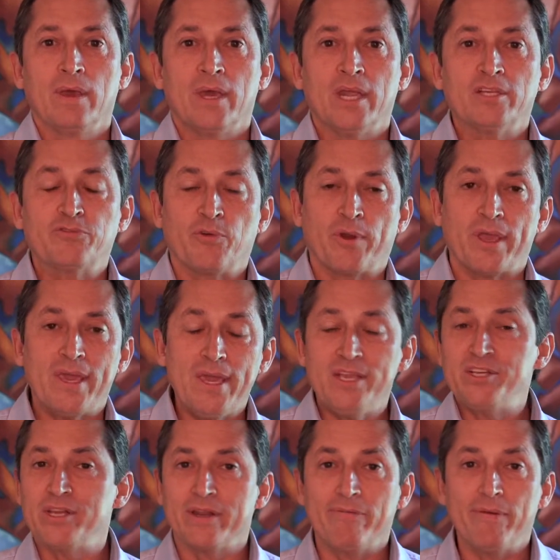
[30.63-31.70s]
It is for
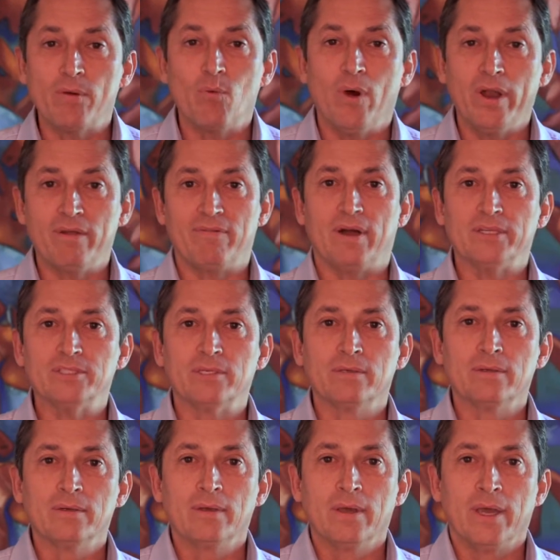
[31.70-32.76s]
each and every one of us.
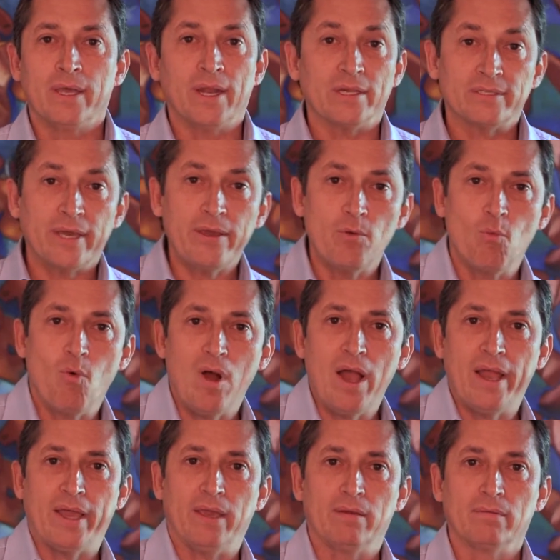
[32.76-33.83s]
And I'll tell you
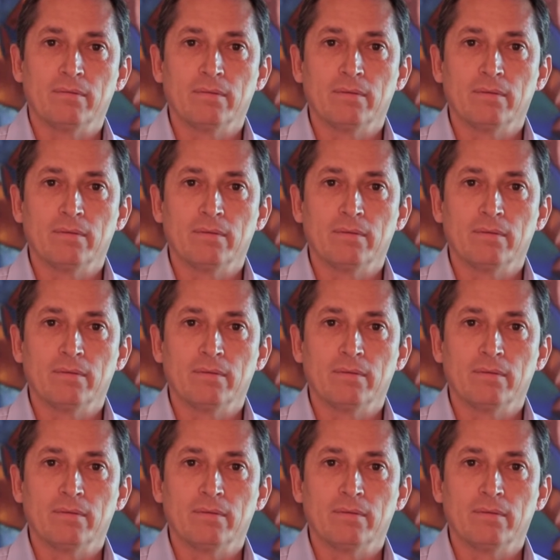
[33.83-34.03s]
why.